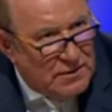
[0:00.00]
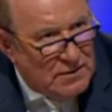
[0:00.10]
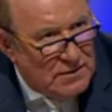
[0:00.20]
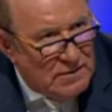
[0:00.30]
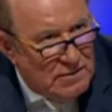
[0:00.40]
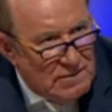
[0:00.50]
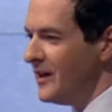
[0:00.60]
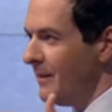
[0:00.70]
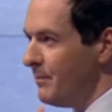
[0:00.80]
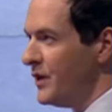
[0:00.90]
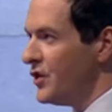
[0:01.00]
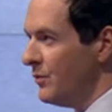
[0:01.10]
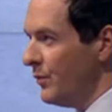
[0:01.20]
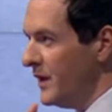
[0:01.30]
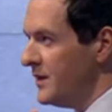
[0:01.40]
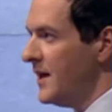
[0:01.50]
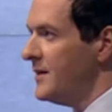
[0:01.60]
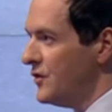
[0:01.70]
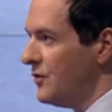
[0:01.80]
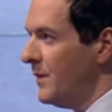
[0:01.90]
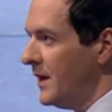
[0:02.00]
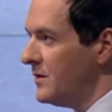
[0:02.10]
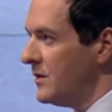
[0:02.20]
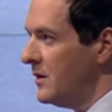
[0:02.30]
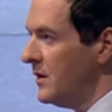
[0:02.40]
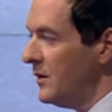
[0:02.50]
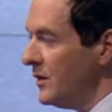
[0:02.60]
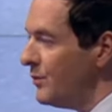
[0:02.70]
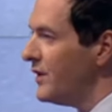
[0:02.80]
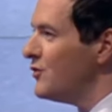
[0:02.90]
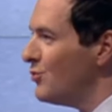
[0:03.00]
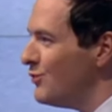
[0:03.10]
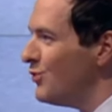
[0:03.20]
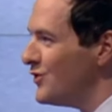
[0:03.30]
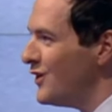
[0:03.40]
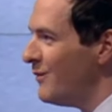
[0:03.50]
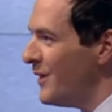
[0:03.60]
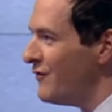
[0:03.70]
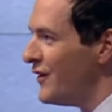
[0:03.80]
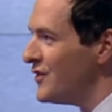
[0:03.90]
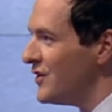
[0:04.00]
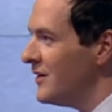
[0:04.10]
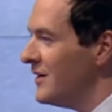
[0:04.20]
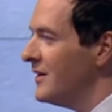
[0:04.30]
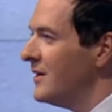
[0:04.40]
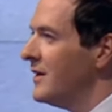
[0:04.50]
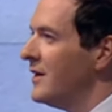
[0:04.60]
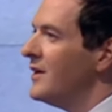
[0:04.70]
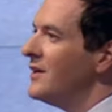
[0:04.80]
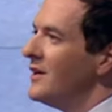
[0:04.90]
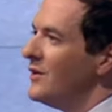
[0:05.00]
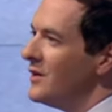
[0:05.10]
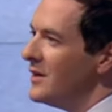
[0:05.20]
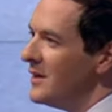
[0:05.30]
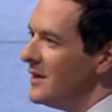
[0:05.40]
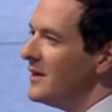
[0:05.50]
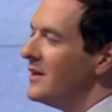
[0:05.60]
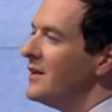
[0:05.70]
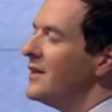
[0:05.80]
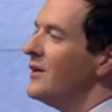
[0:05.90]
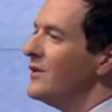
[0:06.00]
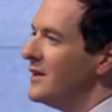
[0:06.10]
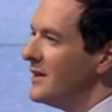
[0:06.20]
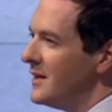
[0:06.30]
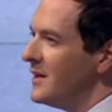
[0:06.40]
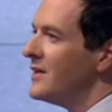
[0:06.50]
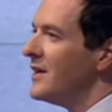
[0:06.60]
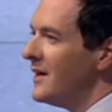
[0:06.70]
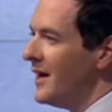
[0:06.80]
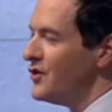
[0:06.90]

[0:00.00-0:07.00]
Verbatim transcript: No, it's ambition we intend to. It's an ambition now. Yeah, but that's what it was in our no, manifesto. it wasn't. It was a promise. No ifs, no buts. No. The Prime Minister said.